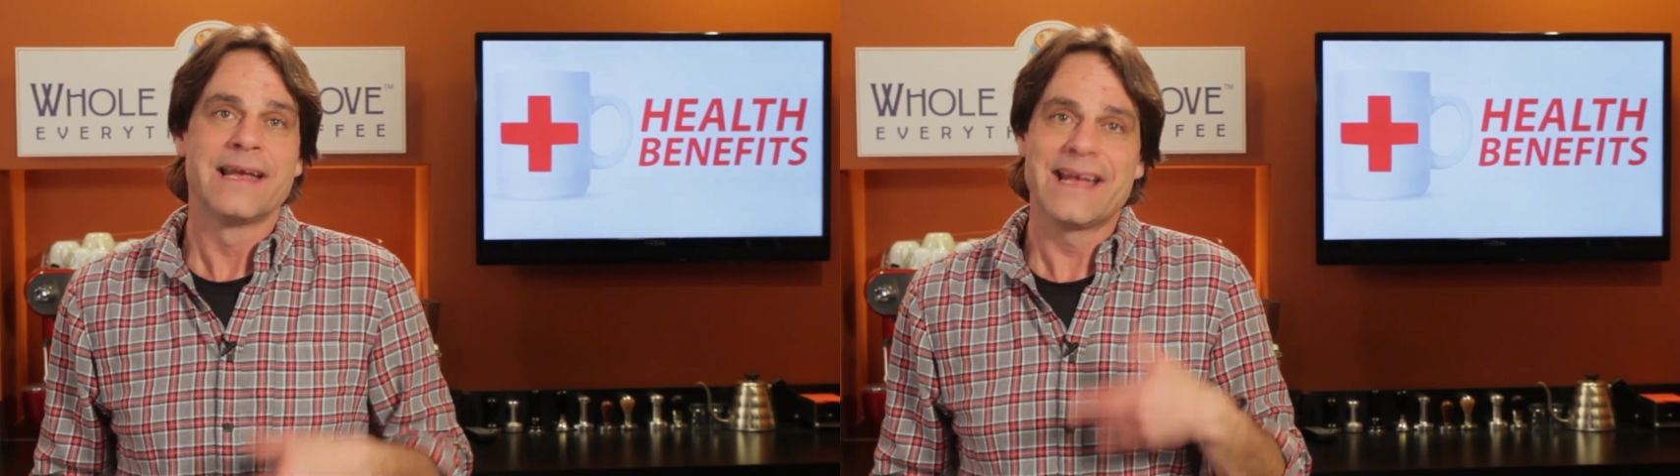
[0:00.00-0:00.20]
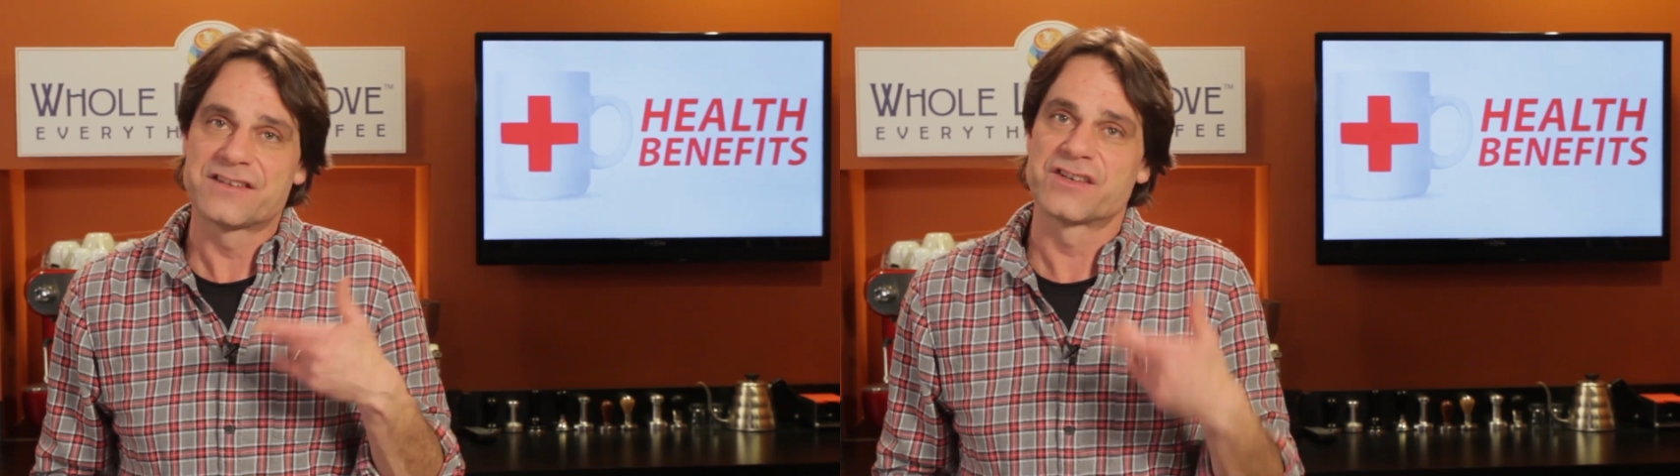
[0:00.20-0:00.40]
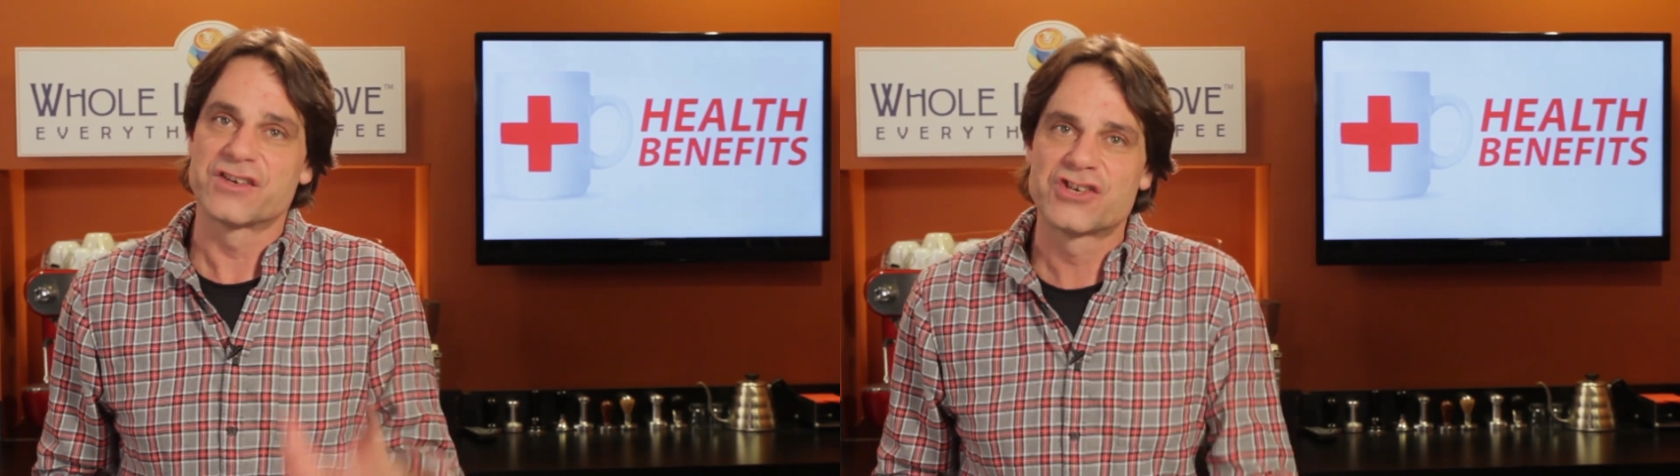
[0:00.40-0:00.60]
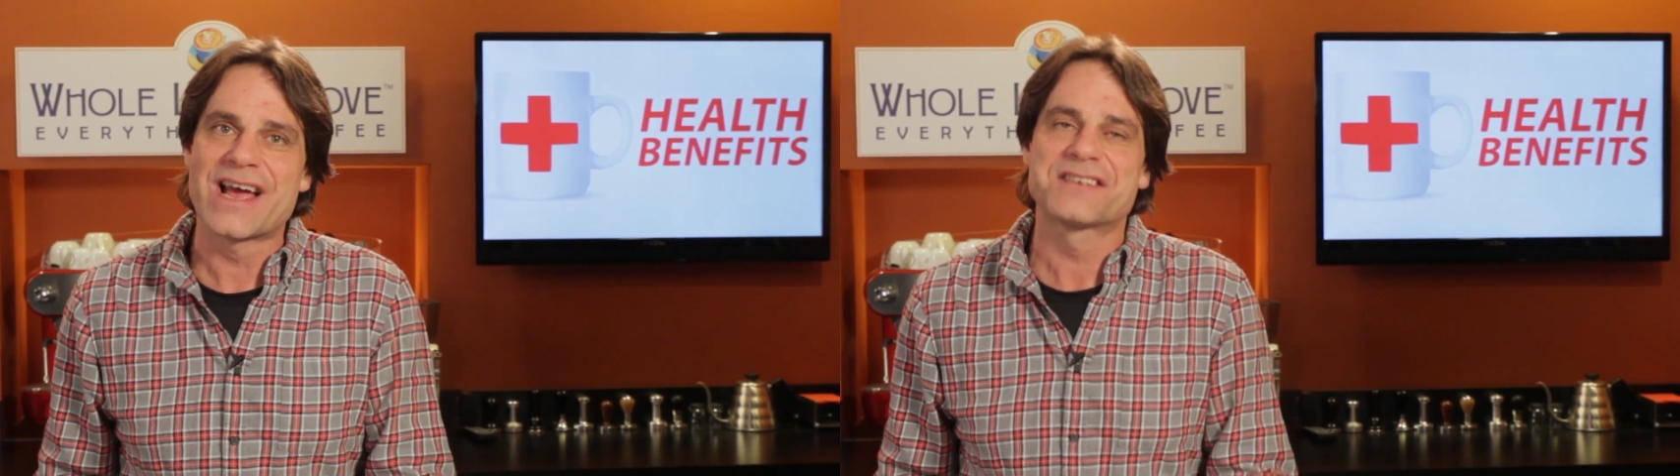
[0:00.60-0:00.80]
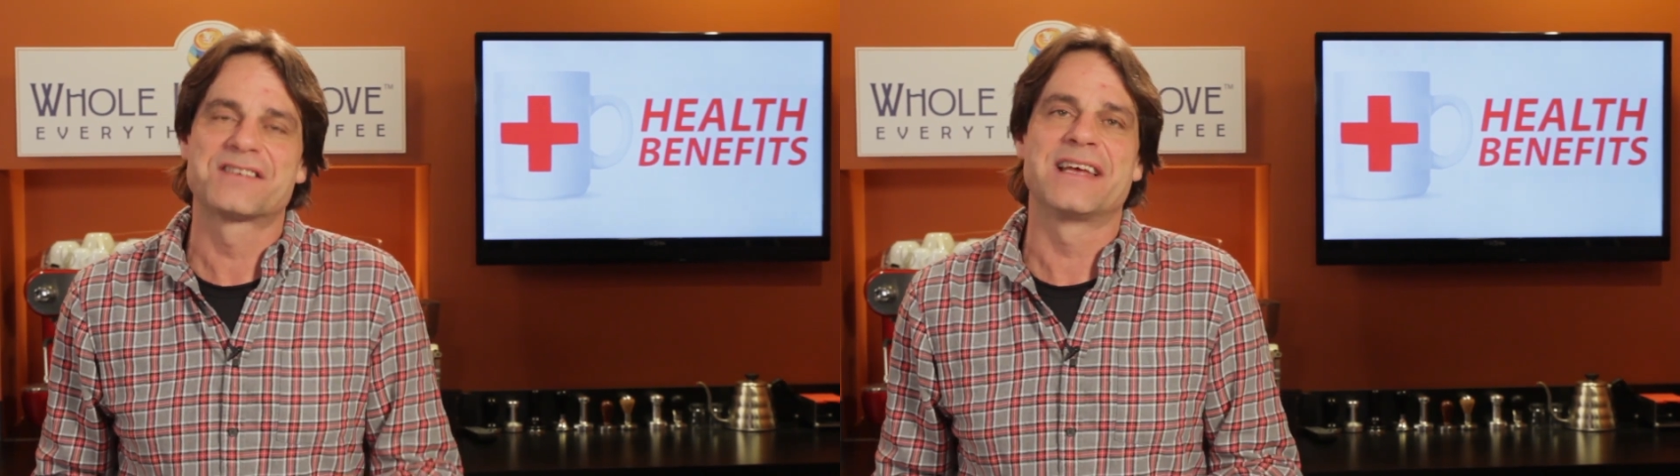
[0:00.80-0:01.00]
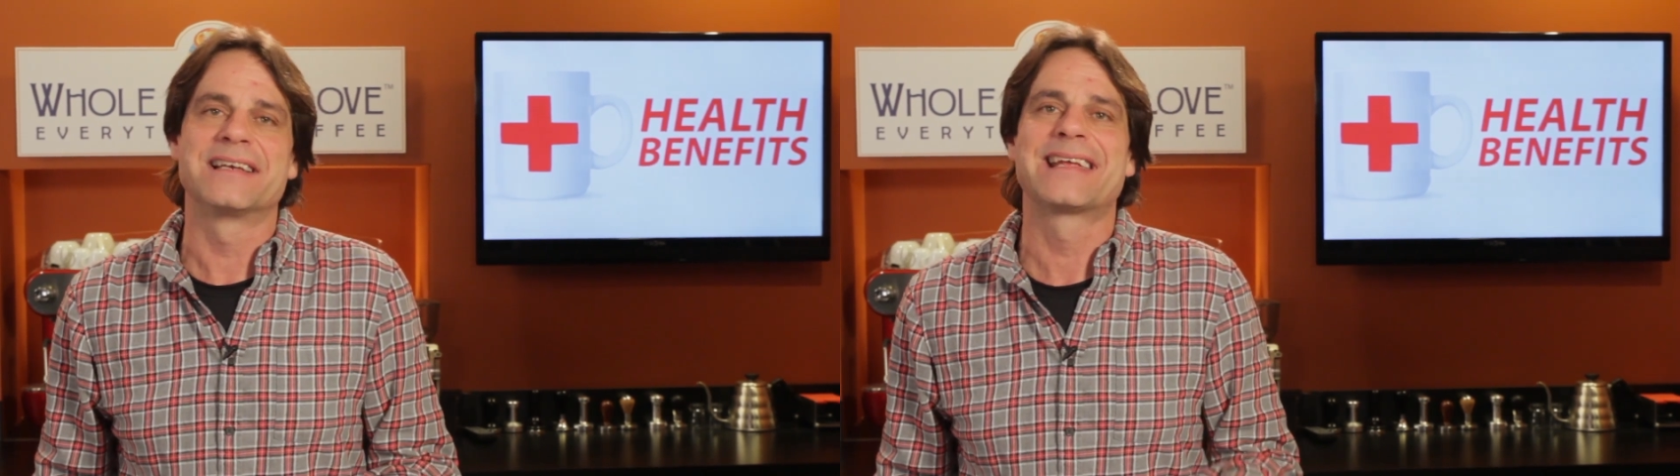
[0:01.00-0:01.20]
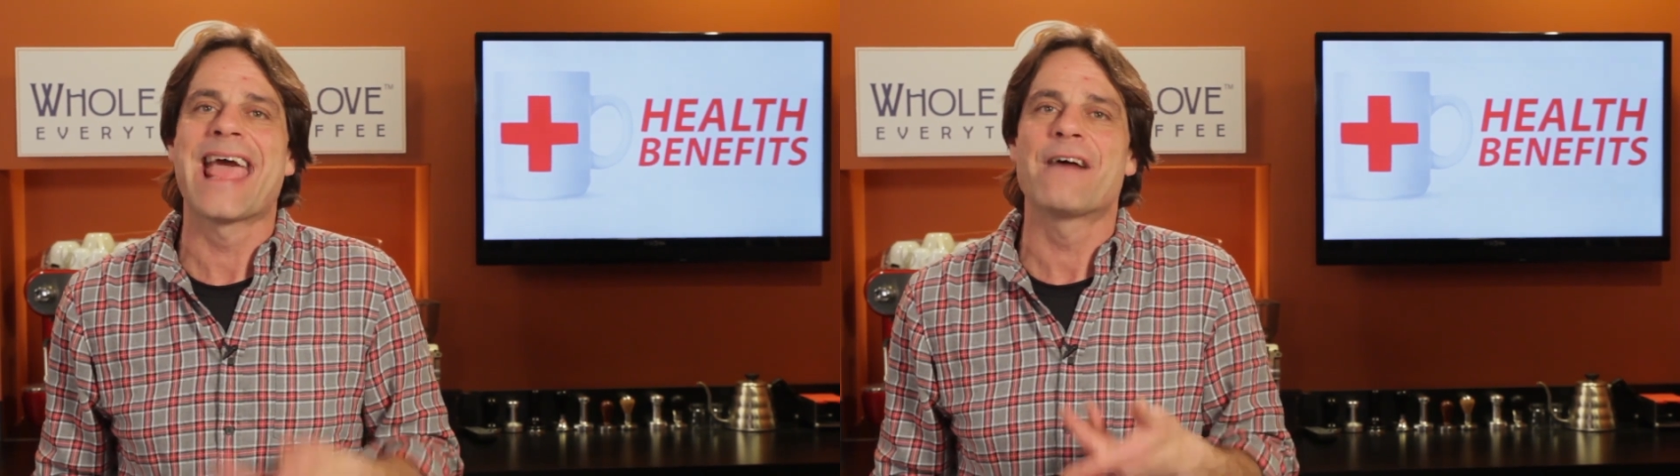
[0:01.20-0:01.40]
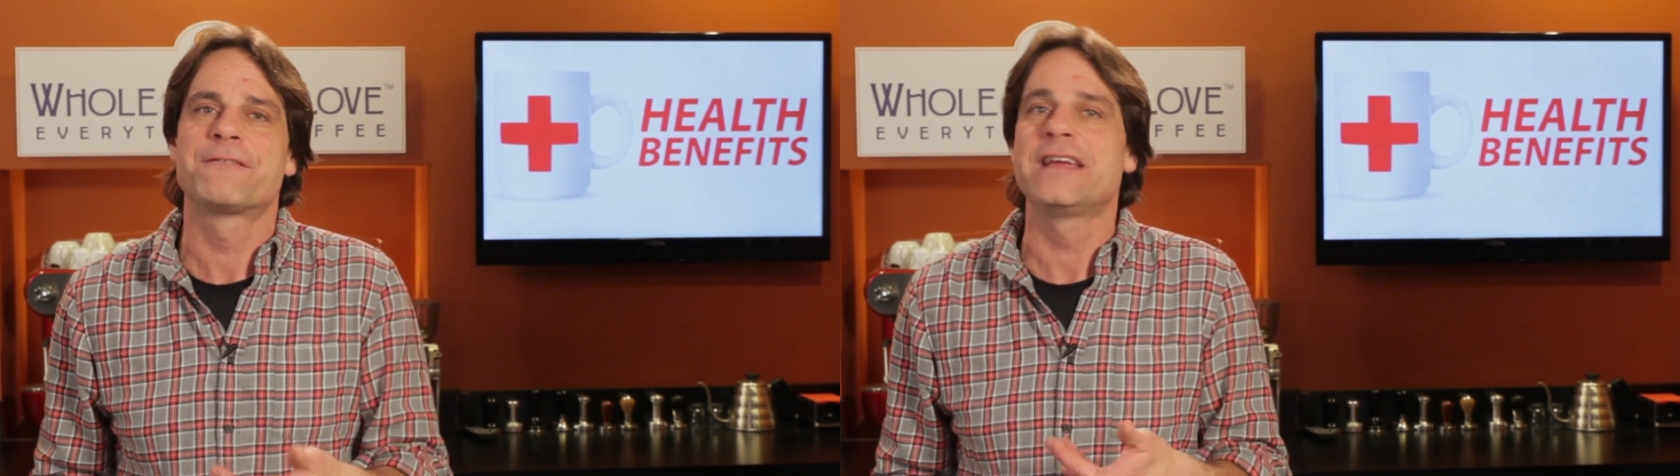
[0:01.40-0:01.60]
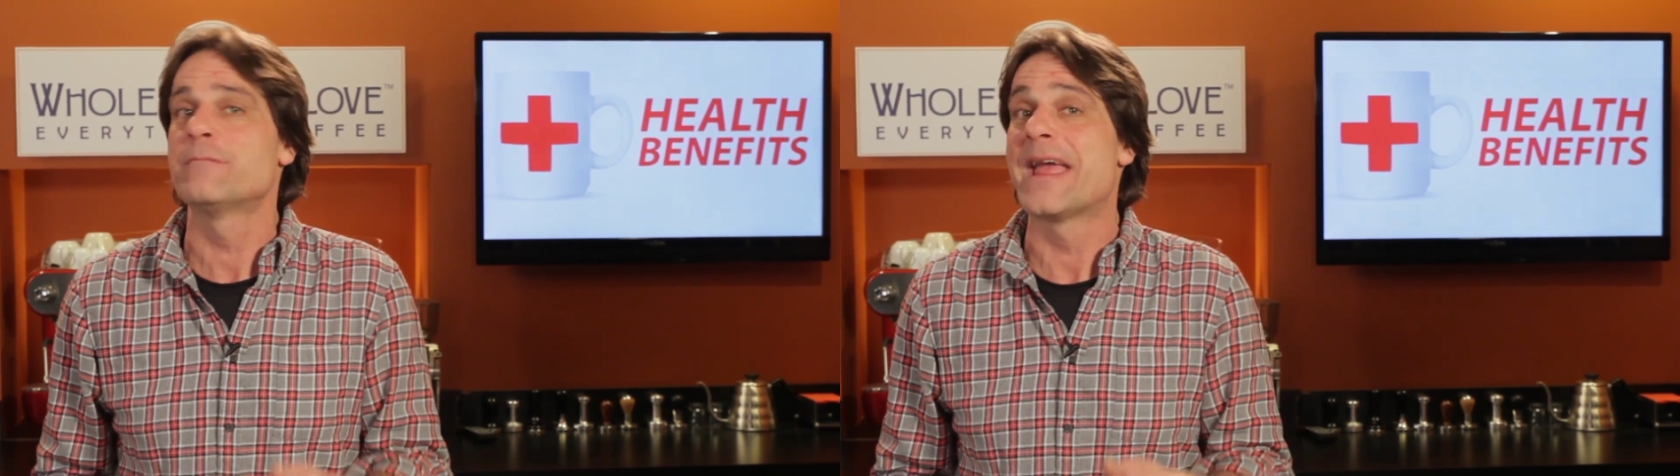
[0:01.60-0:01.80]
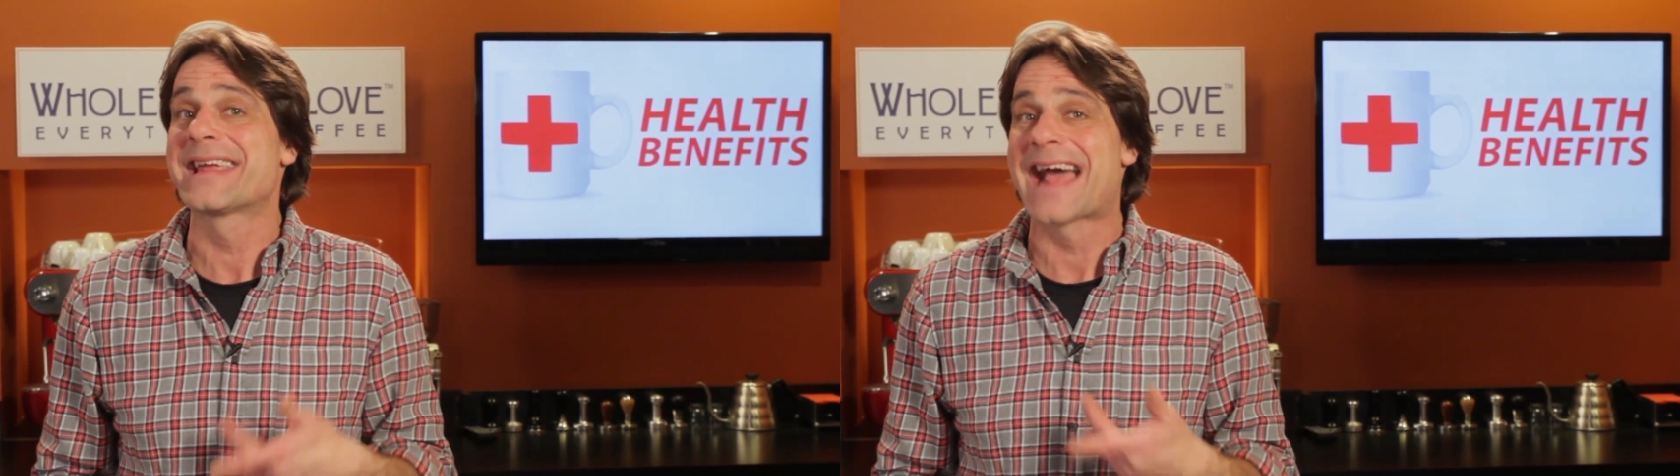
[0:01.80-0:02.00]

It suggests that caffeine may